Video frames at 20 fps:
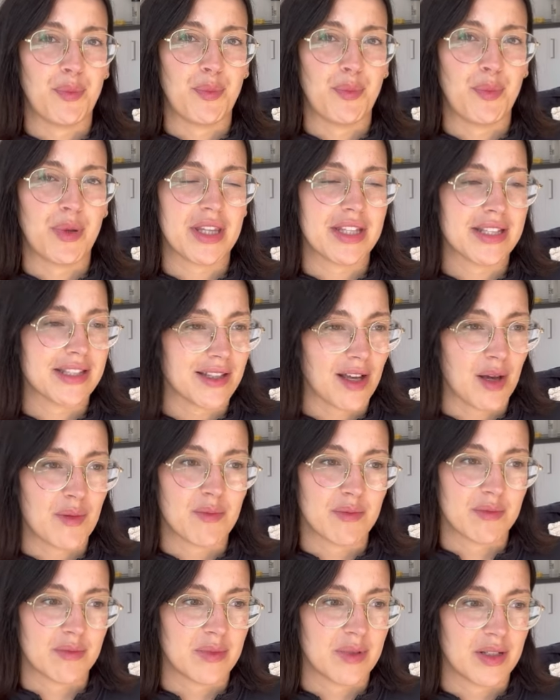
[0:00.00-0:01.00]
But the
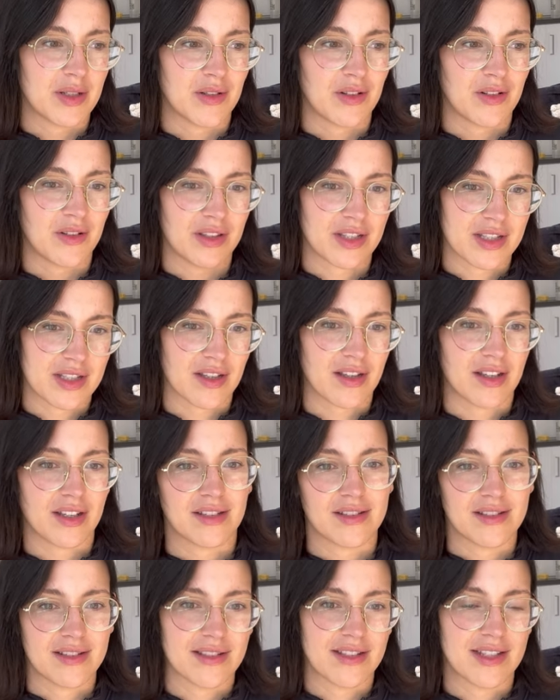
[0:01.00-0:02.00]
scum on the
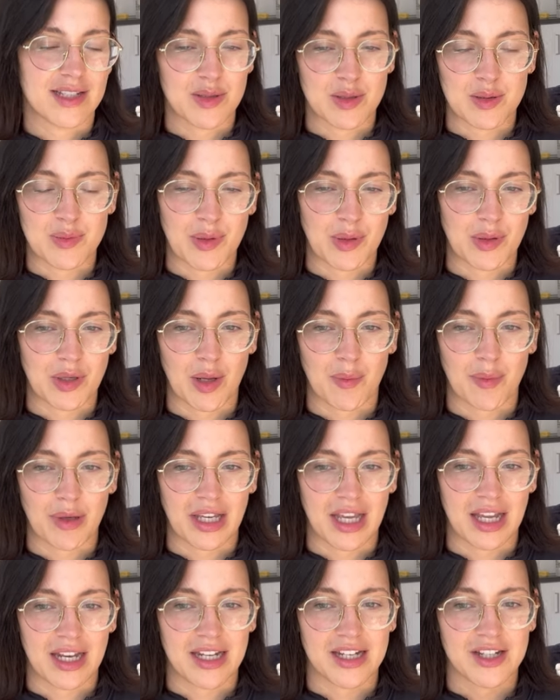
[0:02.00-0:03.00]
sides is just building up
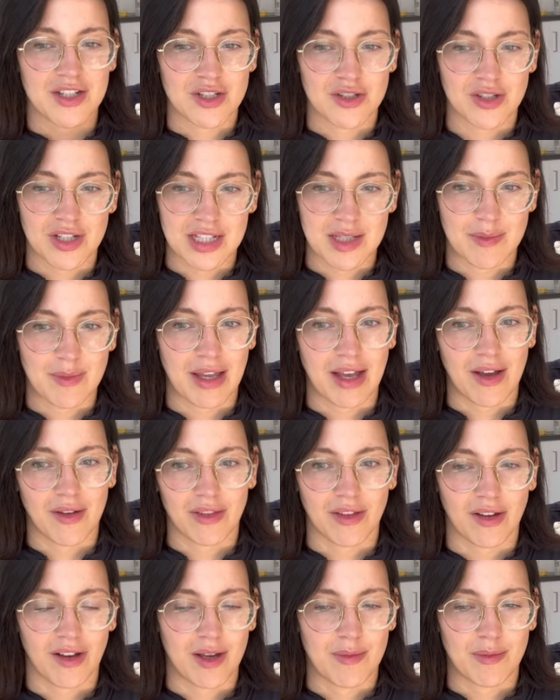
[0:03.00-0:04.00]
again and it's stressing me out
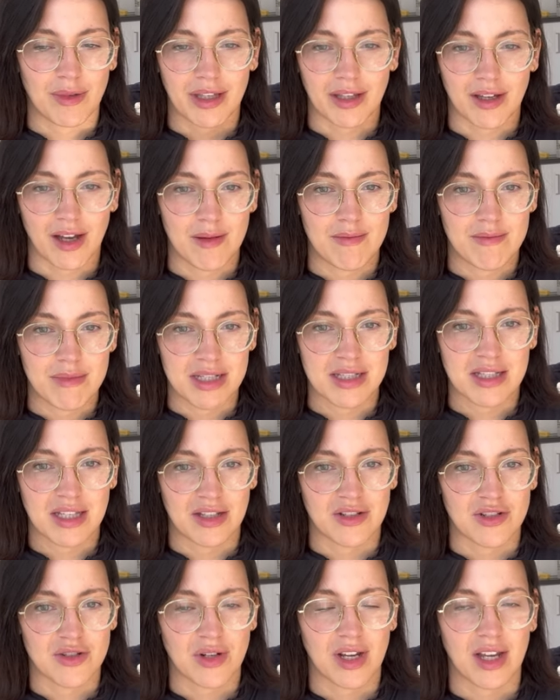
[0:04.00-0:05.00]
that I'm like, I'm missing a
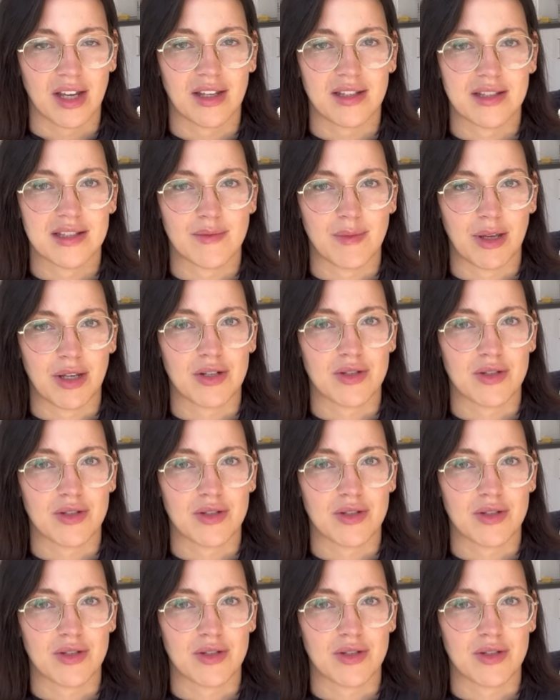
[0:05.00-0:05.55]
trick to make